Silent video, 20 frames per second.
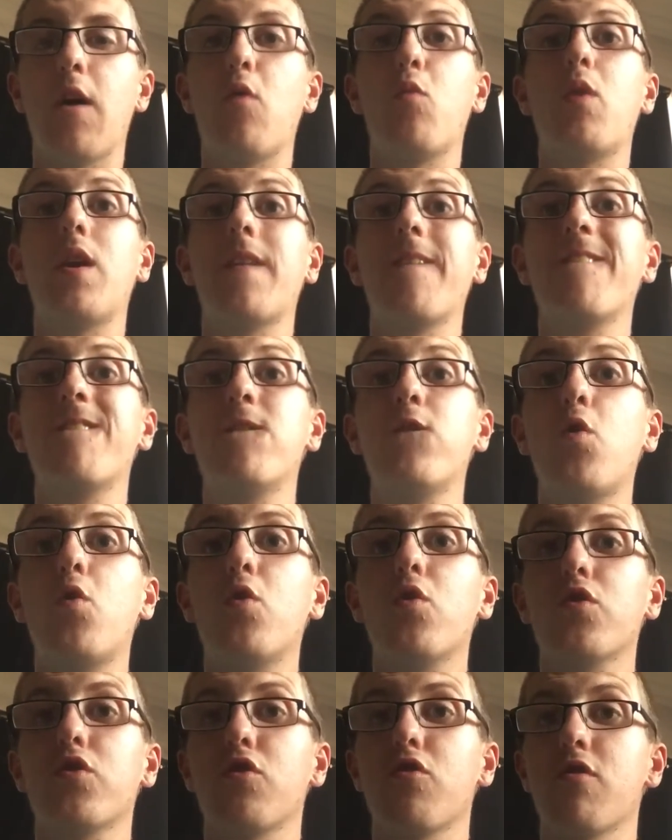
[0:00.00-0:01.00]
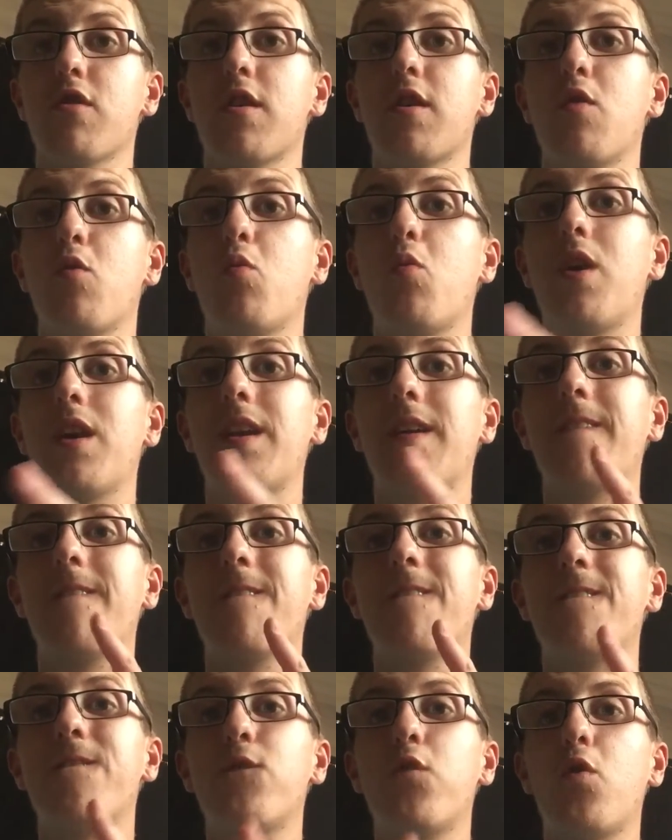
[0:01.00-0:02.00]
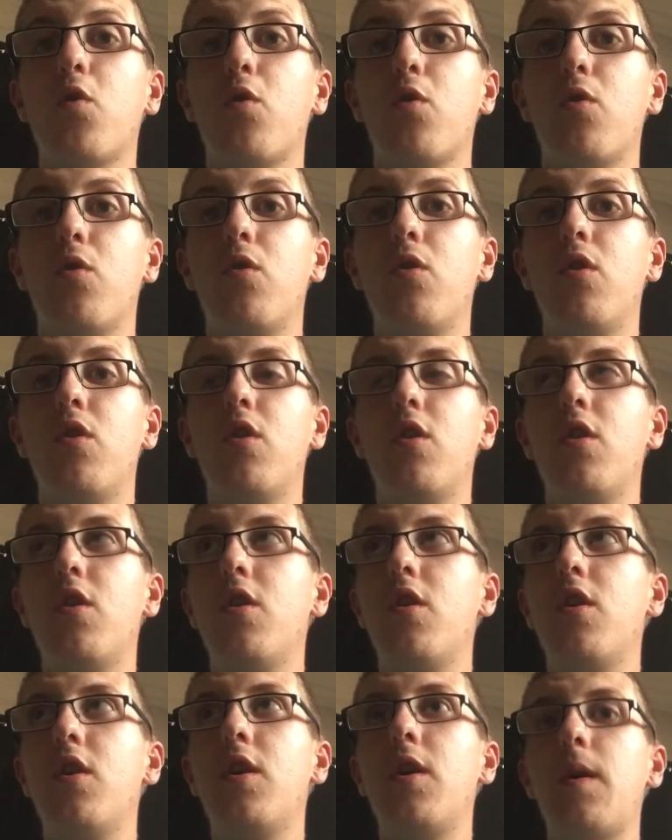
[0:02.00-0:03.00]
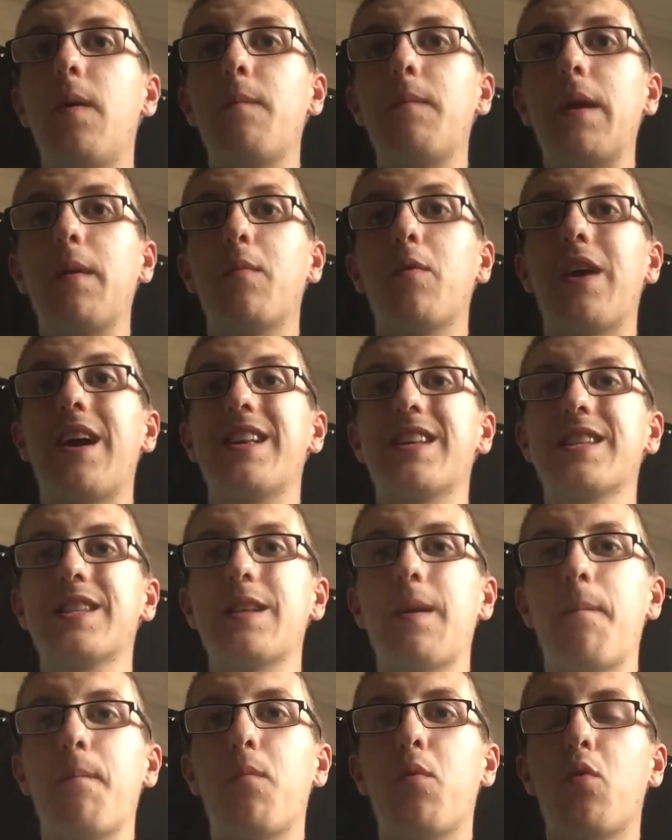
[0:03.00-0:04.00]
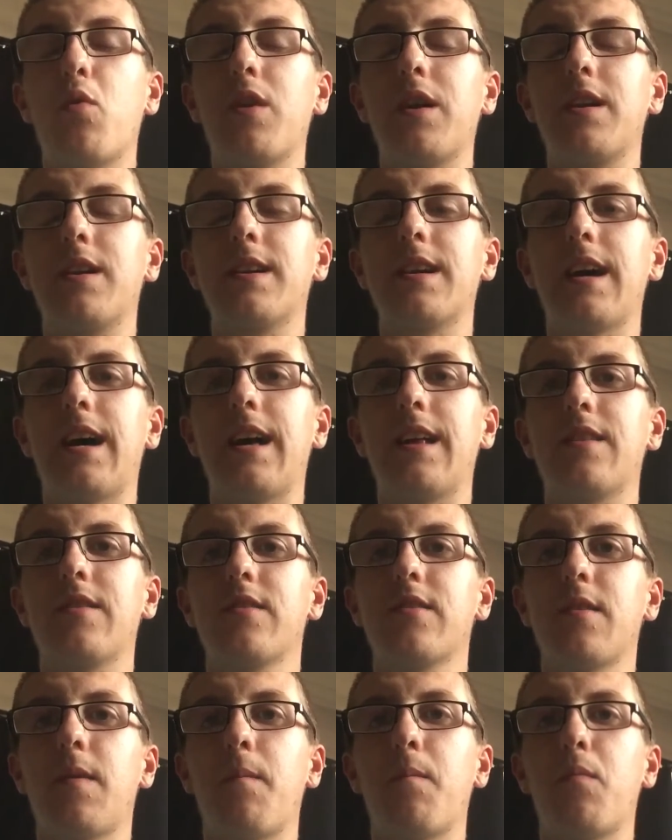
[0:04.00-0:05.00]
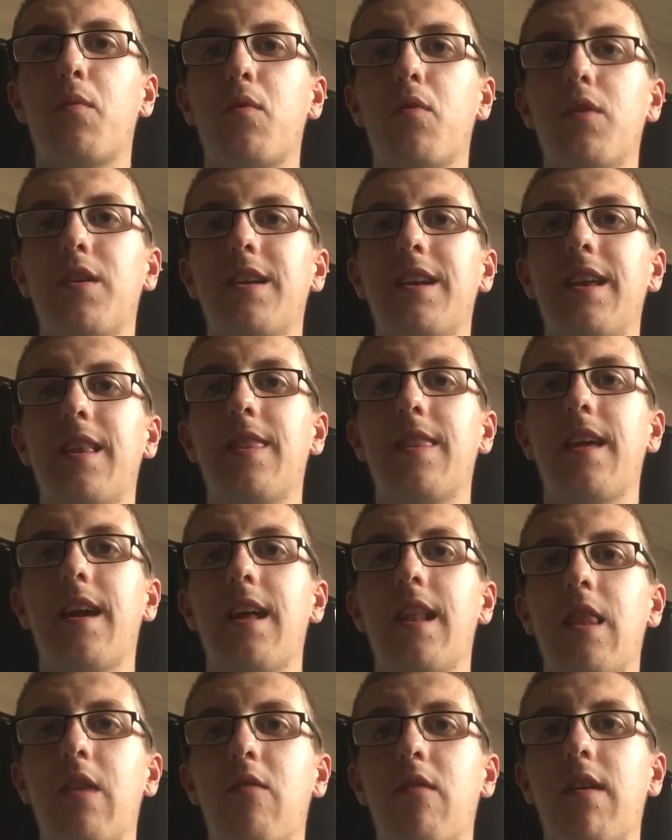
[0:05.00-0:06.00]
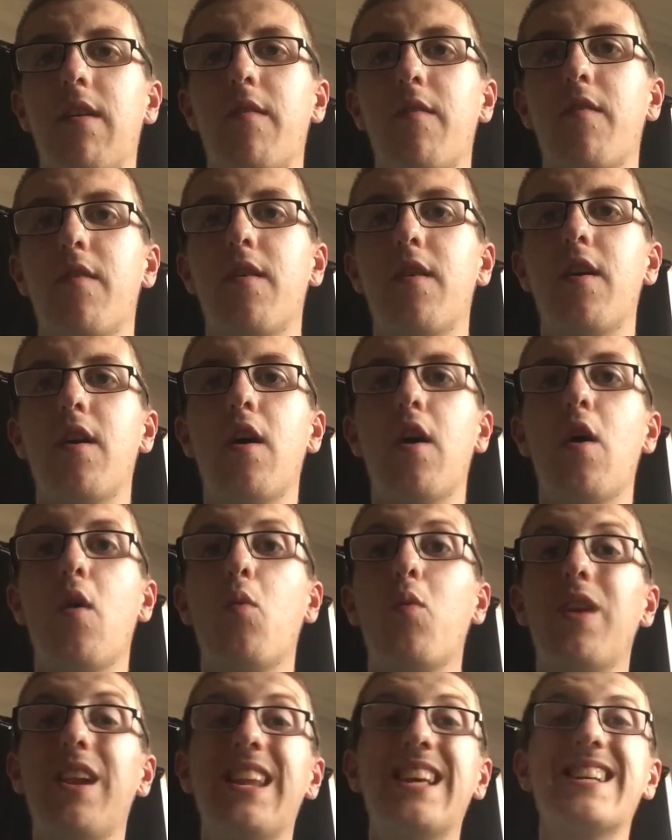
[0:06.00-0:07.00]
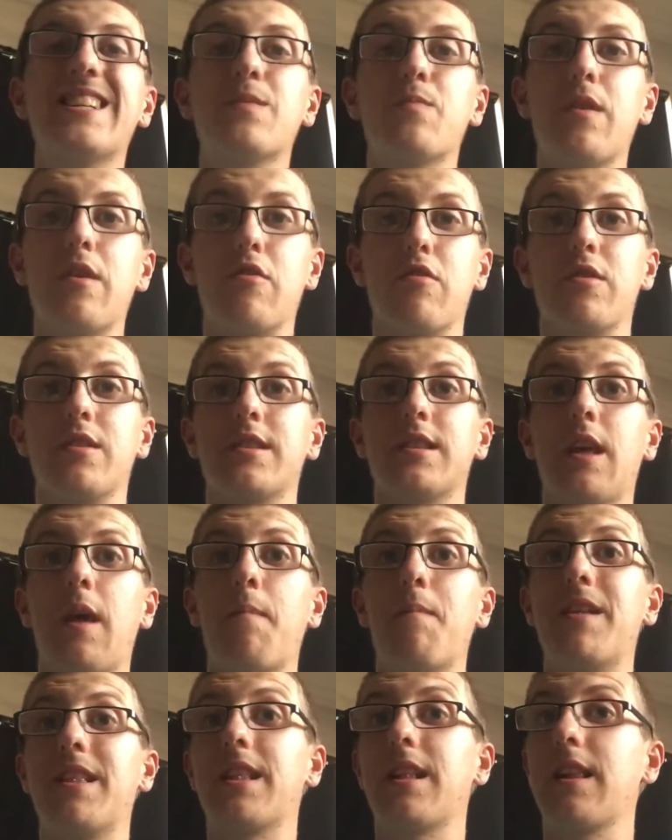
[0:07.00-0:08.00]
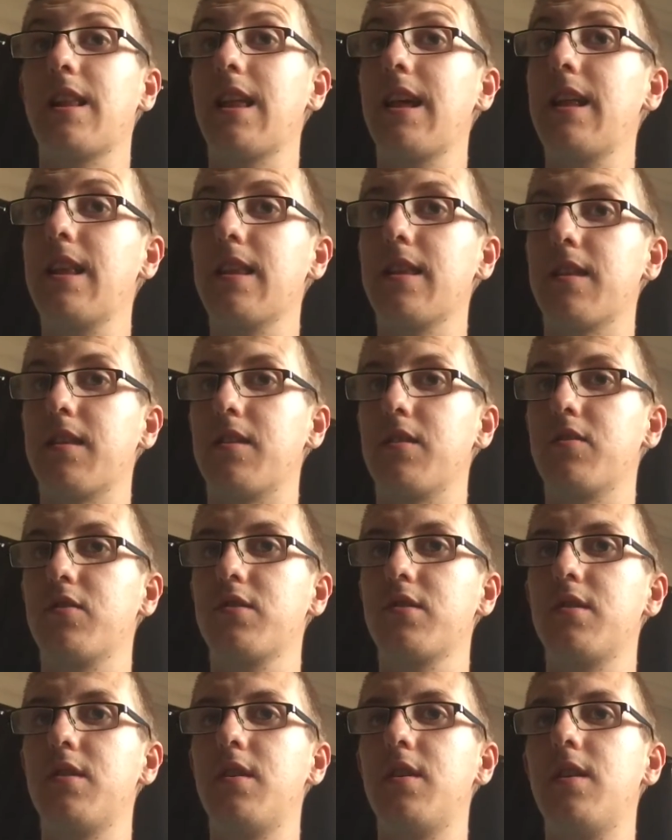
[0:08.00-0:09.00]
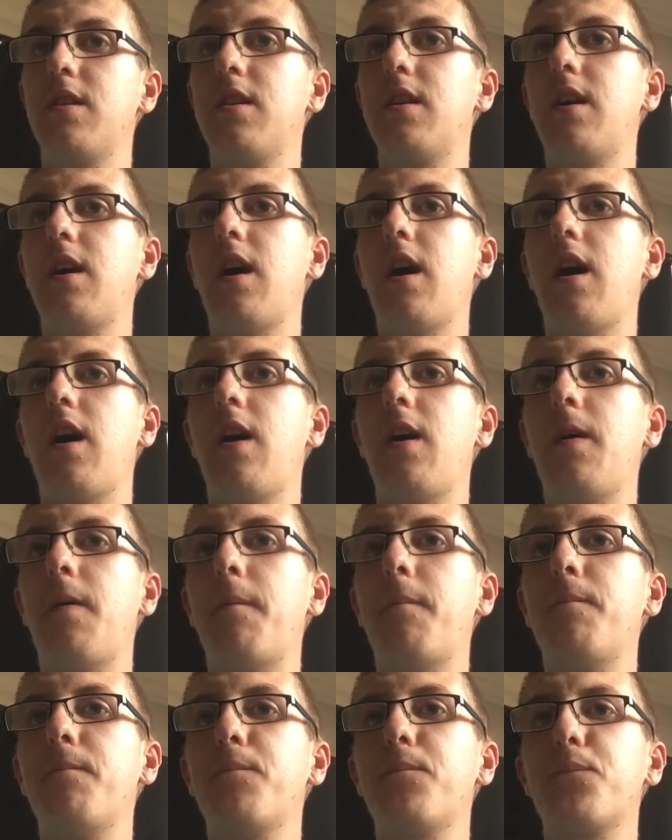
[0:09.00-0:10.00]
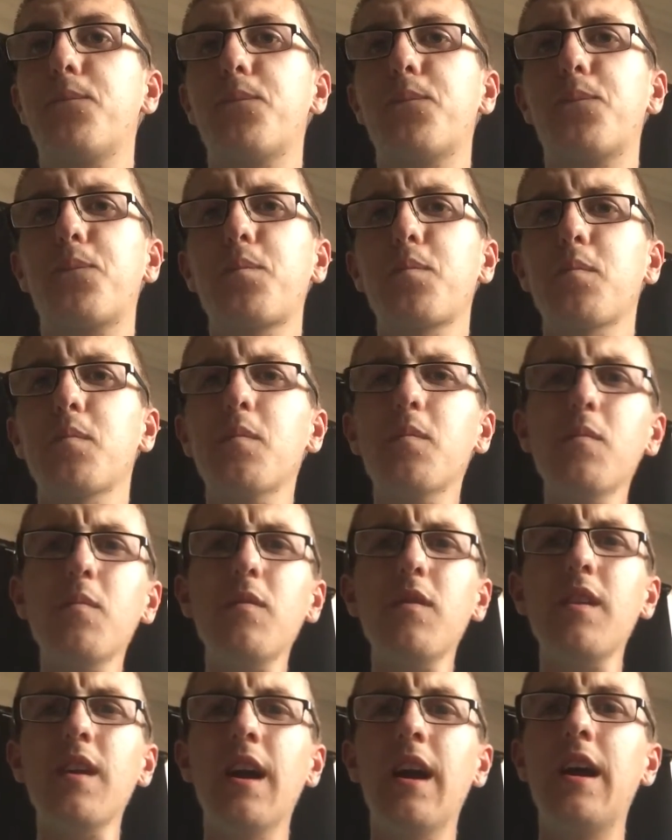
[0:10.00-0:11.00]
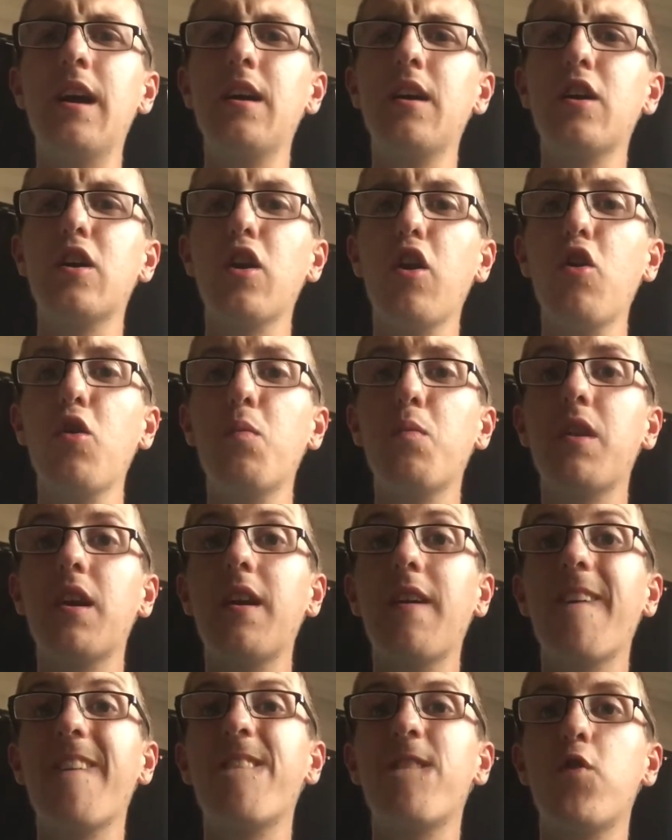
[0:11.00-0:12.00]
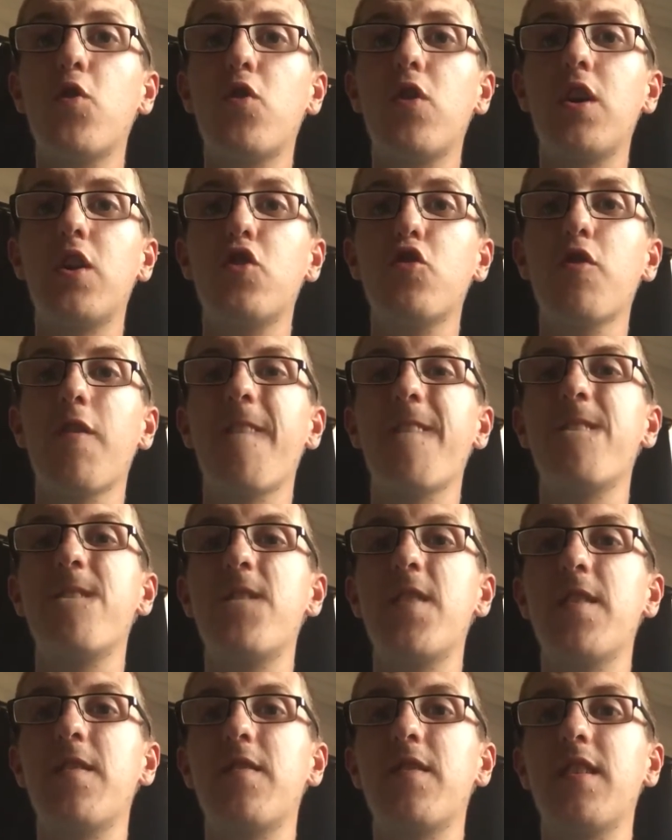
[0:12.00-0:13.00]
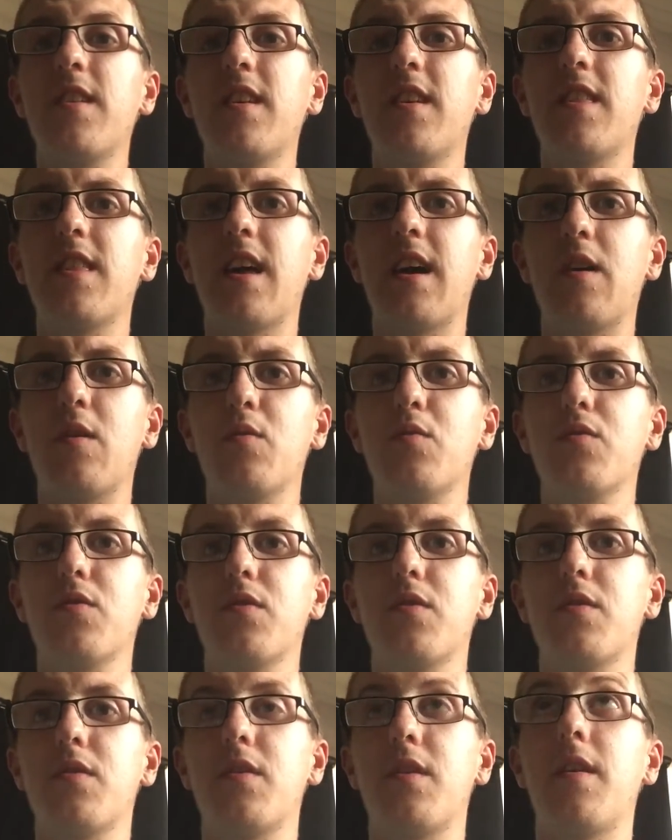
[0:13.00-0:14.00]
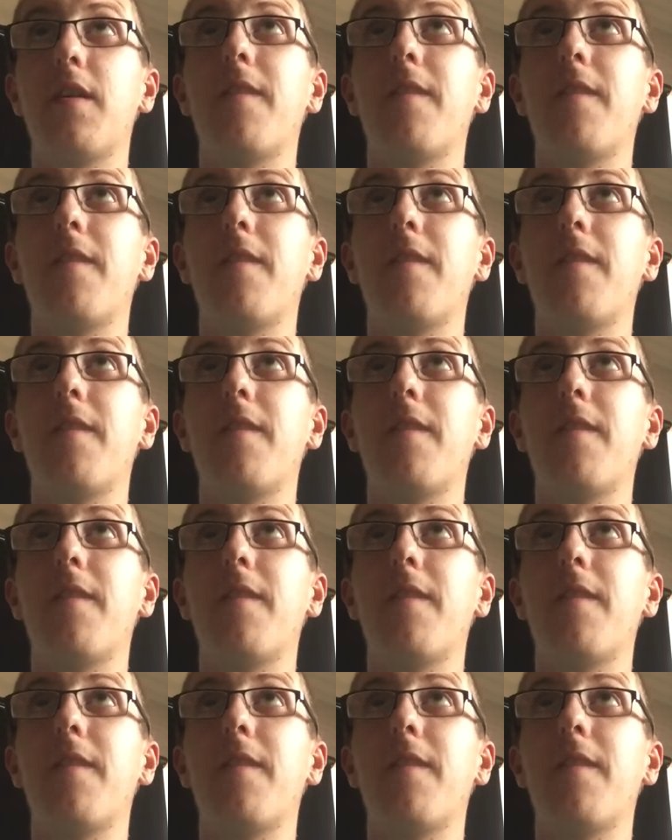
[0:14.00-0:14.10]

one in four, sorry, one in four people at some point, at some point in their life will experience a mental illness. Um, and globally, four hundred fifty thousand, uh,